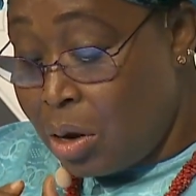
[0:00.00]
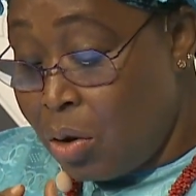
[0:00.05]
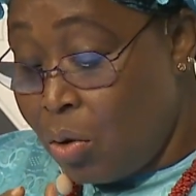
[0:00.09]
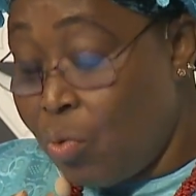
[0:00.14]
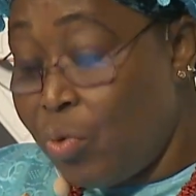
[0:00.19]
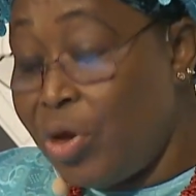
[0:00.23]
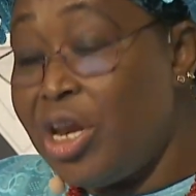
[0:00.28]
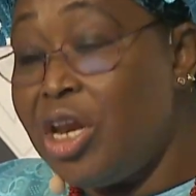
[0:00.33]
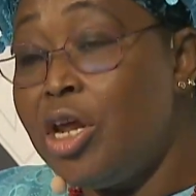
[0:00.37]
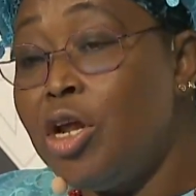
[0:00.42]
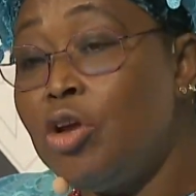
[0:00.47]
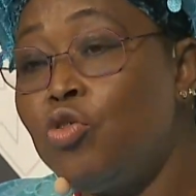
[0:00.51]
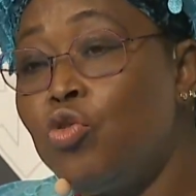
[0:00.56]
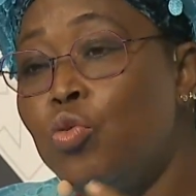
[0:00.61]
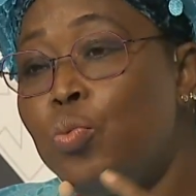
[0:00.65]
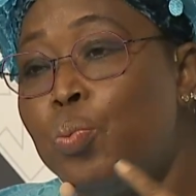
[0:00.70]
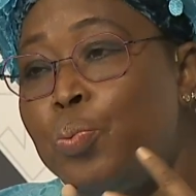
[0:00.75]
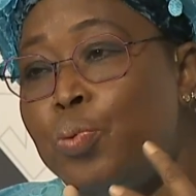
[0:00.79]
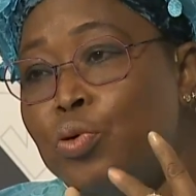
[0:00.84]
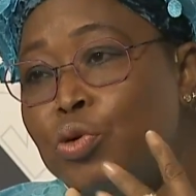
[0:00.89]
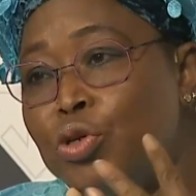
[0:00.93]
we need
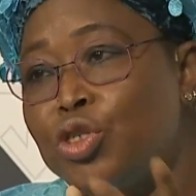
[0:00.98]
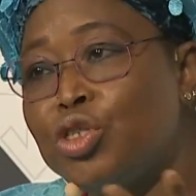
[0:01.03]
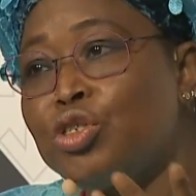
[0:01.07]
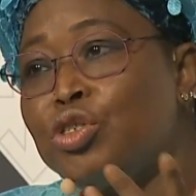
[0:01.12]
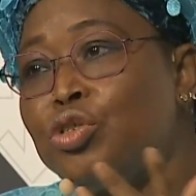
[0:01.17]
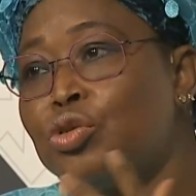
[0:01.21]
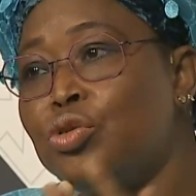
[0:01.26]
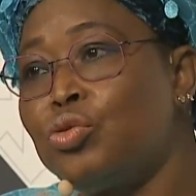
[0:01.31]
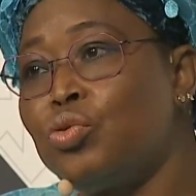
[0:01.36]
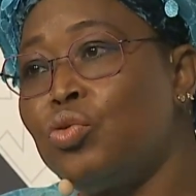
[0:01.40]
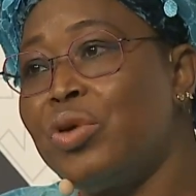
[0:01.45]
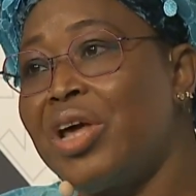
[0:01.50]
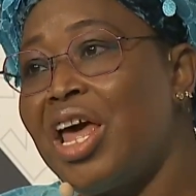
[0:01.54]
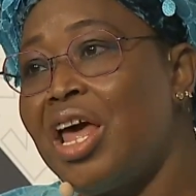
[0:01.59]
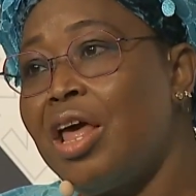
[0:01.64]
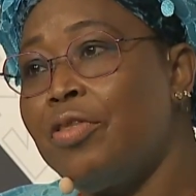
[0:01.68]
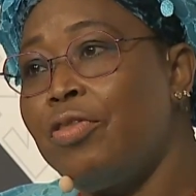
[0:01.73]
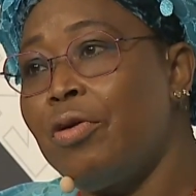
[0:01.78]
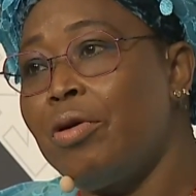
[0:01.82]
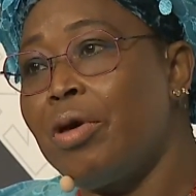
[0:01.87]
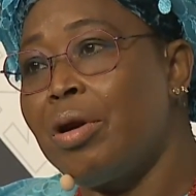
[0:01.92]
to push
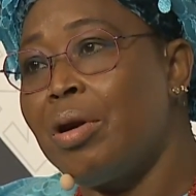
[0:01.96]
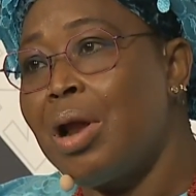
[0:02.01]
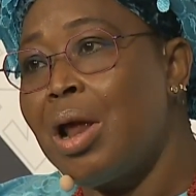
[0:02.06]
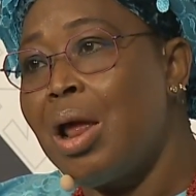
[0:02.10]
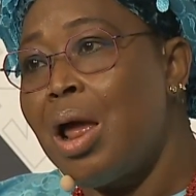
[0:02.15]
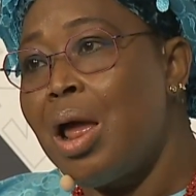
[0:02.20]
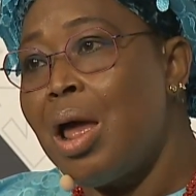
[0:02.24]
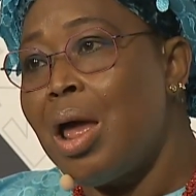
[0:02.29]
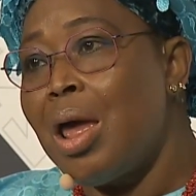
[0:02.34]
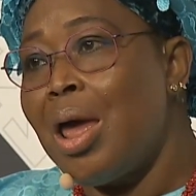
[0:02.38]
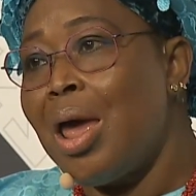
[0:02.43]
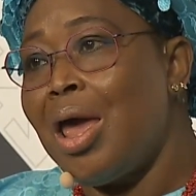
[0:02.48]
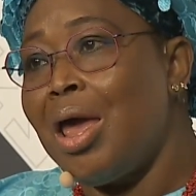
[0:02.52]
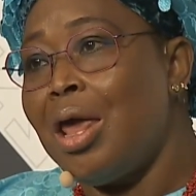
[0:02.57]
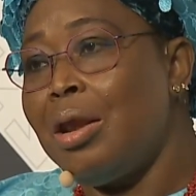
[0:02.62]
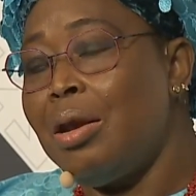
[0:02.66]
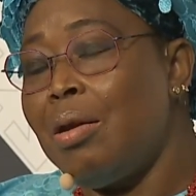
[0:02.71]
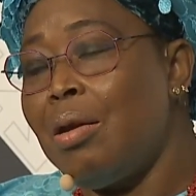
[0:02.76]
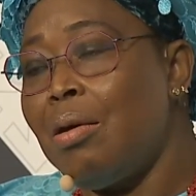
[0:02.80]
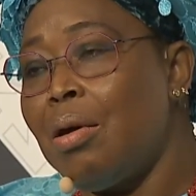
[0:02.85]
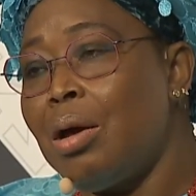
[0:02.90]
together
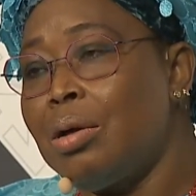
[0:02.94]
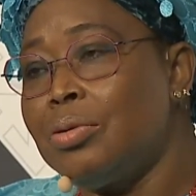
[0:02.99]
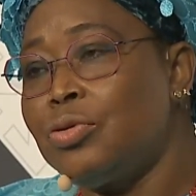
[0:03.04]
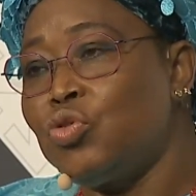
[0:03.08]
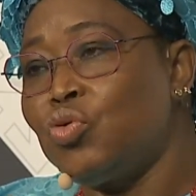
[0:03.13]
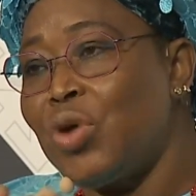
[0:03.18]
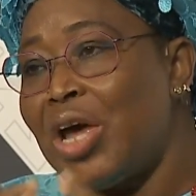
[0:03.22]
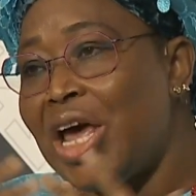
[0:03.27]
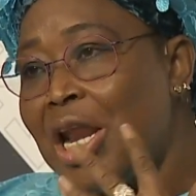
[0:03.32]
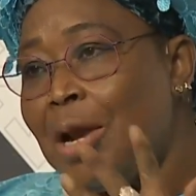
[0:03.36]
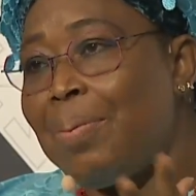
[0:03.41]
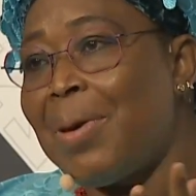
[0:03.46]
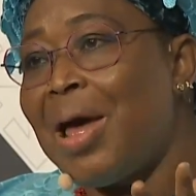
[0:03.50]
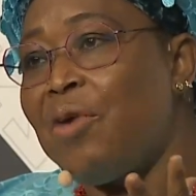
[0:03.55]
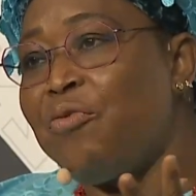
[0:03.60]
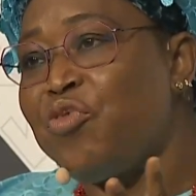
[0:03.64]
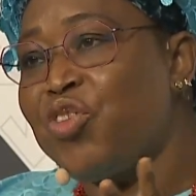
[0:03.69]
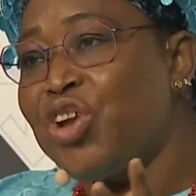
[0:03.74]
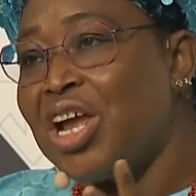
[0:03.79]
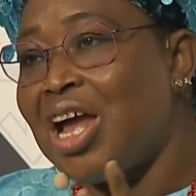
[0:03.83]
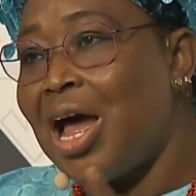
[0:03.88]
and to help
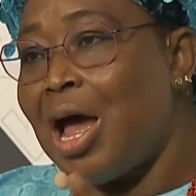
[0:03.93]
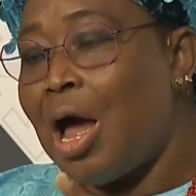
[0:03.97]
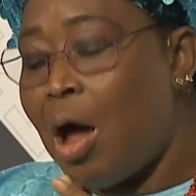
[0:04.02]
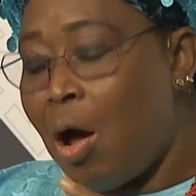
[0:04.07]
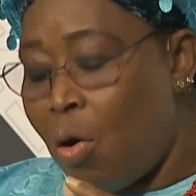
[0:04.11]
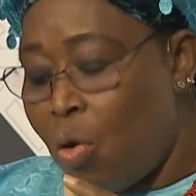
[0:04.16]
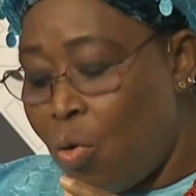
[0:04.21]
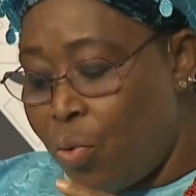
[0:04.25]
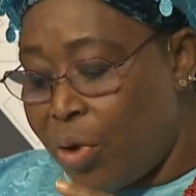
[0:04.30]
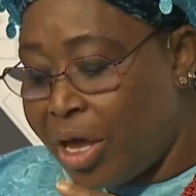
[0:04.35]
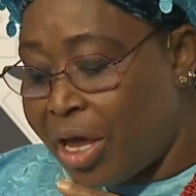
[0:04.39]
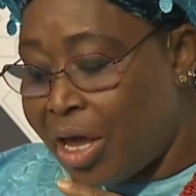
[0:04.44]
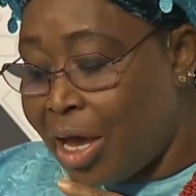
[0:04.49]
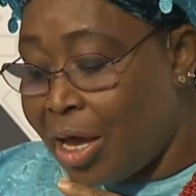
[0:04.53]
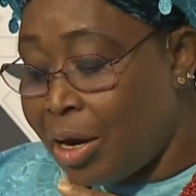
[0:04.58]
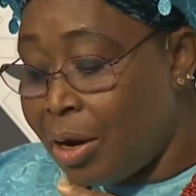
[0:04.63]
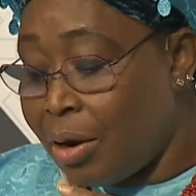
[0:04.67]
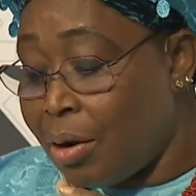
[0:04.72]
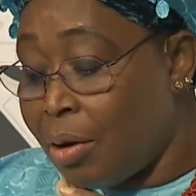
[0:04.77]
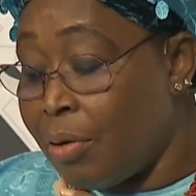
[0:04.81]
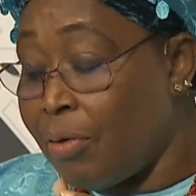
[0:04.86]
Africa how we
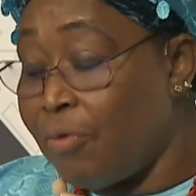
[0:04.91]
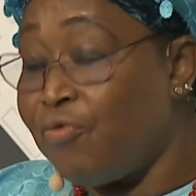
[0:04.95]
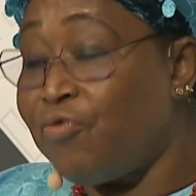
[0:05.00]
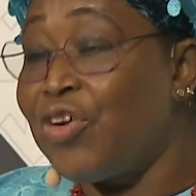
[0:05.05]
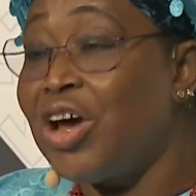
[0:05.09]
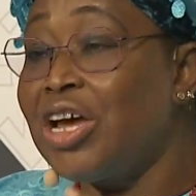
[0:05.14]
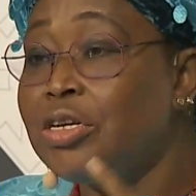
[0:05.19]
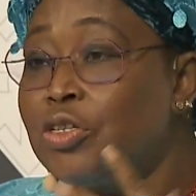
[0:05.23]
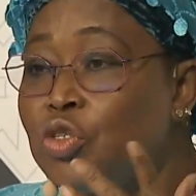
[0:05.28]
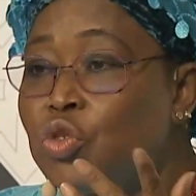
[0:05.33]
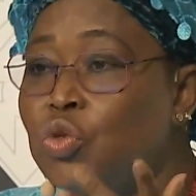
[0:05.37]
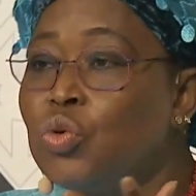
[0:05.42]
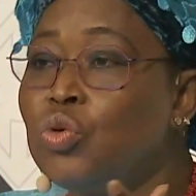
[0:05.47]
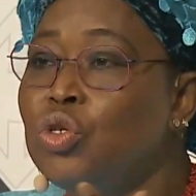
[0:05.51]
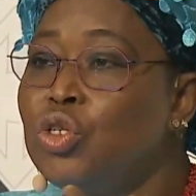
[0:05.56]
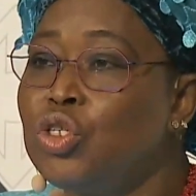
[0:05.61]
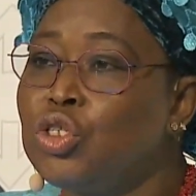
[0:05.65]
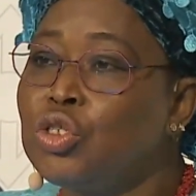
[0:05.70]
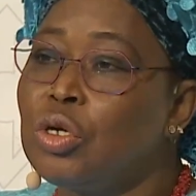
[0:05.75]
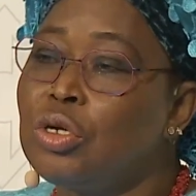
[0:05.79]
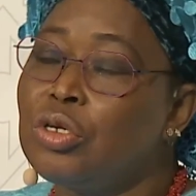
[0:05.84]
can find a
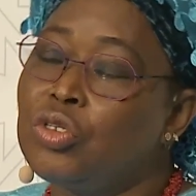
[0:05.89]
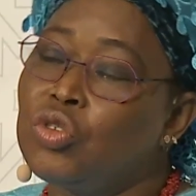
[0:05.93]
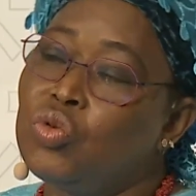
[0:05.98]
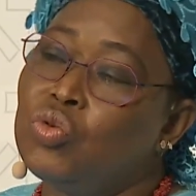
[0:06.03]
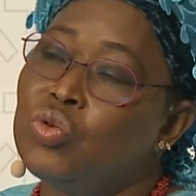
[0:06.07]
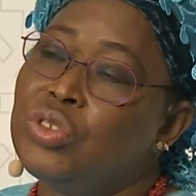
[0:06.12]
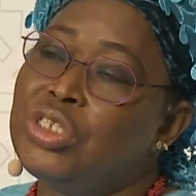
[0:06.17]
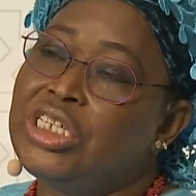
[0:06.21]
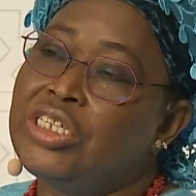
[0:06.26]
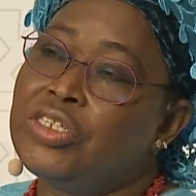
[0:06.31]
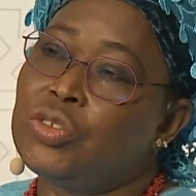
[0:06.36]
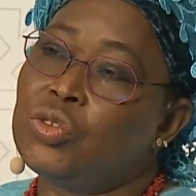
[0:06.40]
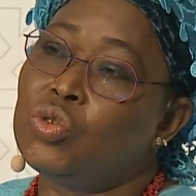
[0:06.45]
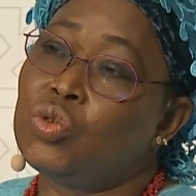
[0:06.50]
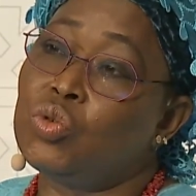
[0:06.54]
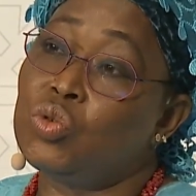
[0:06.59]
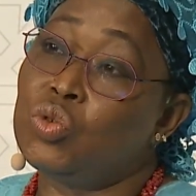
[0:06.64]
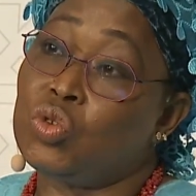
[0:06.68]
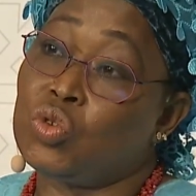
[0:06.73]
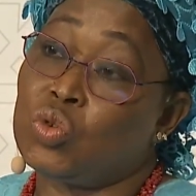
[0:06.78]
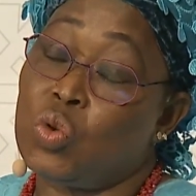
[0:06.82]
solution to these
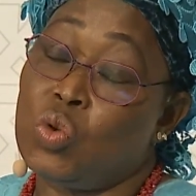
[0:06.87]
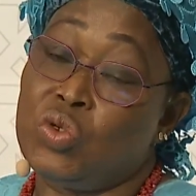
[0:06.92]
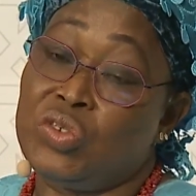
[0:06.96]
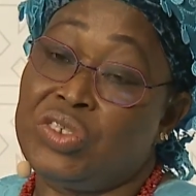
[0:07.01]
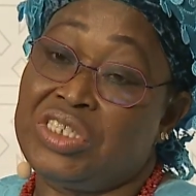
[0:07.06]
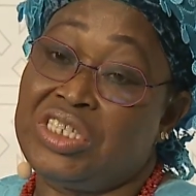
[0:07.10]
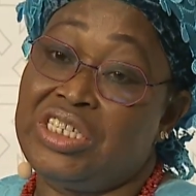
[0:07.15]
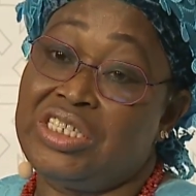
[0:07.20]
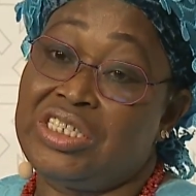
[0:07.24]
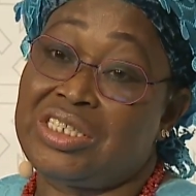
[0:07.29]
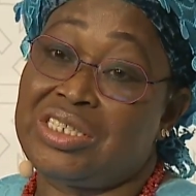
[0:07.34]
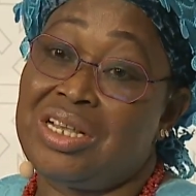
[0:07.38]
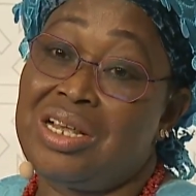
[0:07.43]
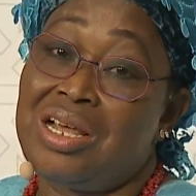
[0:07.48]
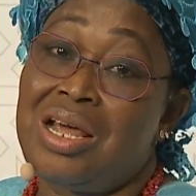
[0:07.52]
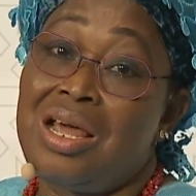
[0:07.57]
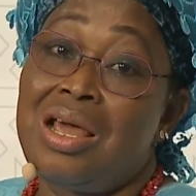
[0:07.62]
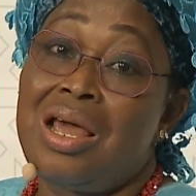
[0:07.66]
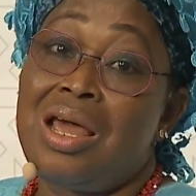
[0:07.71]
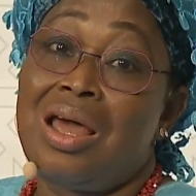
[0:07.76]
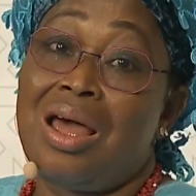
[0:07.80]
root causes,
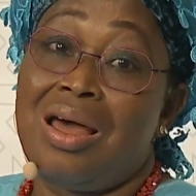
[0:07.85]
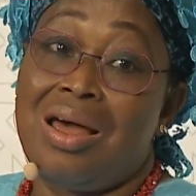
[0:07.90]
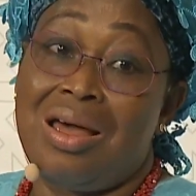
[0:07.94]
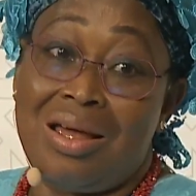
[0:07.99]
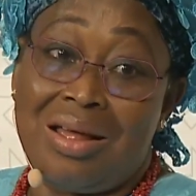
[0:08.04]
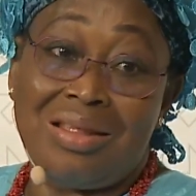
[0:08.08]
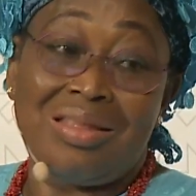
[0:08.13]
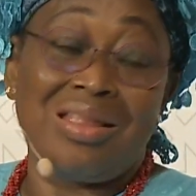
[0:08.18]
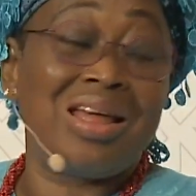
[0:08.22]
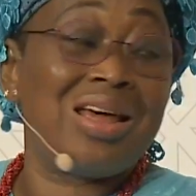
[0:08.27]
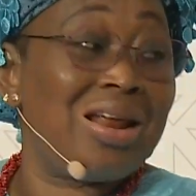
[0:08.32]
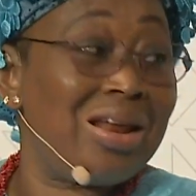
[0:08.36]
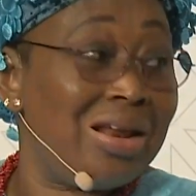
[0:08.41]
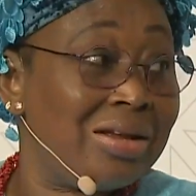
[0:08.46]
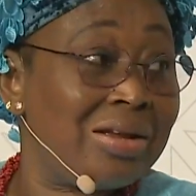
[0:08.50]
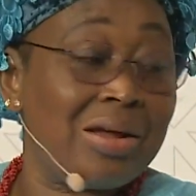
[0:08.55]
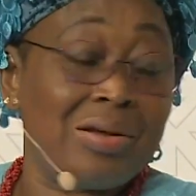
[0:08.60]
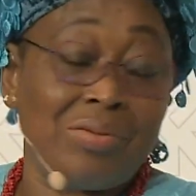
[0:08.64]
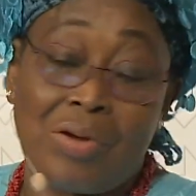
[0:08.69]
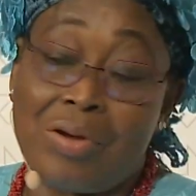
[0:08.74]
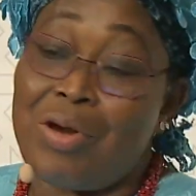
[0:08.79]
the
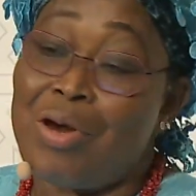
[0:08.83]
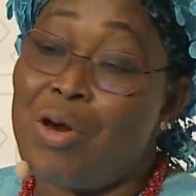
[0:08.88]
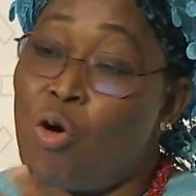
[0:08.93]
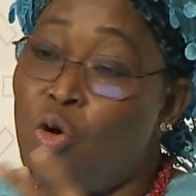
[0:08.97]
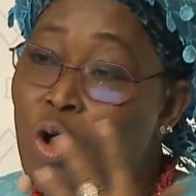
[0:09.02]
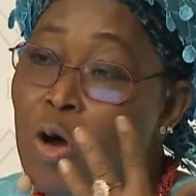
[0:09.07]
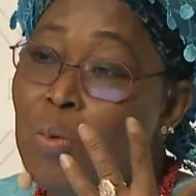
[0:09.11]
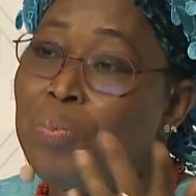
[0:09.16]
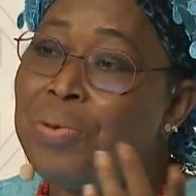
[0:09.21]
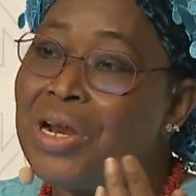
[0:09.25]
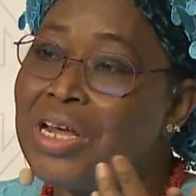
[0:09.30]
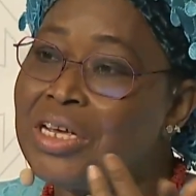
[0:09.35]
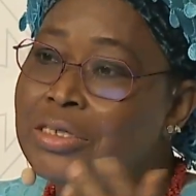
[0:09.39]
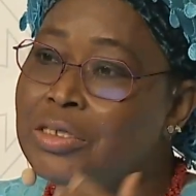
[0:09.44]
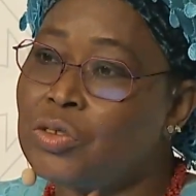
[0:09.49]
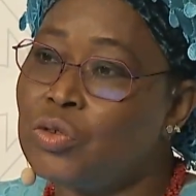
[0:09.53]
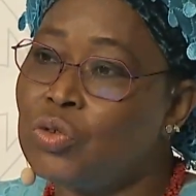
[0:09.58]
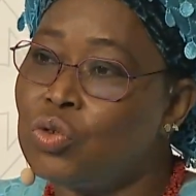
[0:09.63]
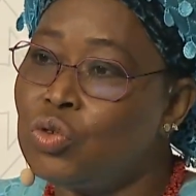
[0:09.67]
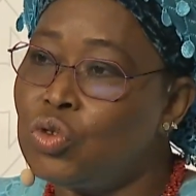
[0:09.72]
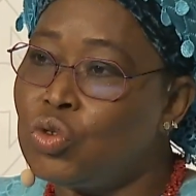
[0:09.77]

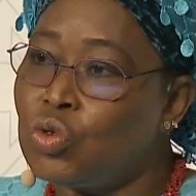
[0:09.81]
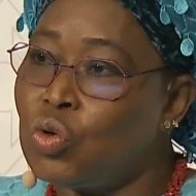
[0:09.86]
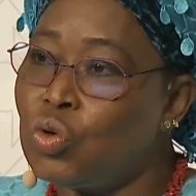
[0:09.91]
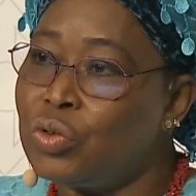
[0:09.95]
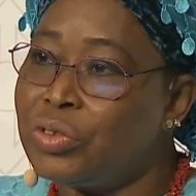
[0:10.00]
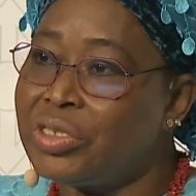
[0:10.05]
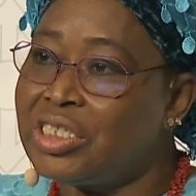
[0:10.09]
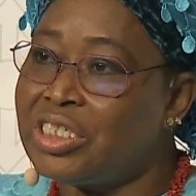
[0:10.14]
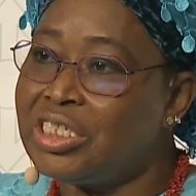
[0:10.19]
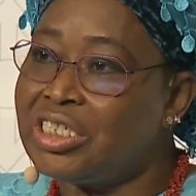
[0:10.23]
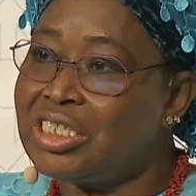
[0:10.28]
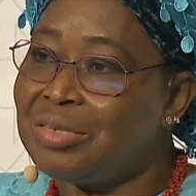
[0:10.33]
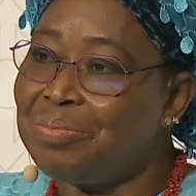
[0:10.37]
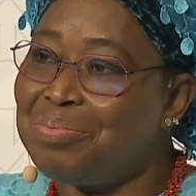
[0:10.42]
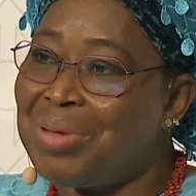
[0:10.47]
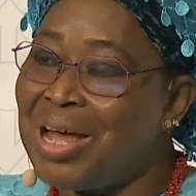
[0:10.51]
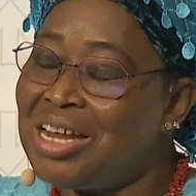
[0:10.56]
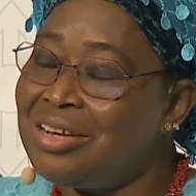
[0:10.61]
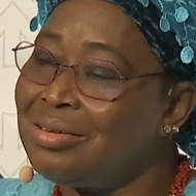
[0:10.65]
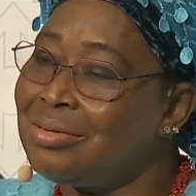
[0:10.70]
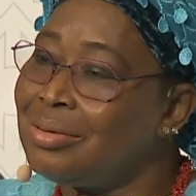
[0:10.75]
complex root causes.
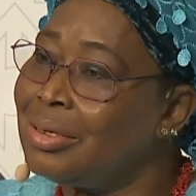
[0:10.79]
But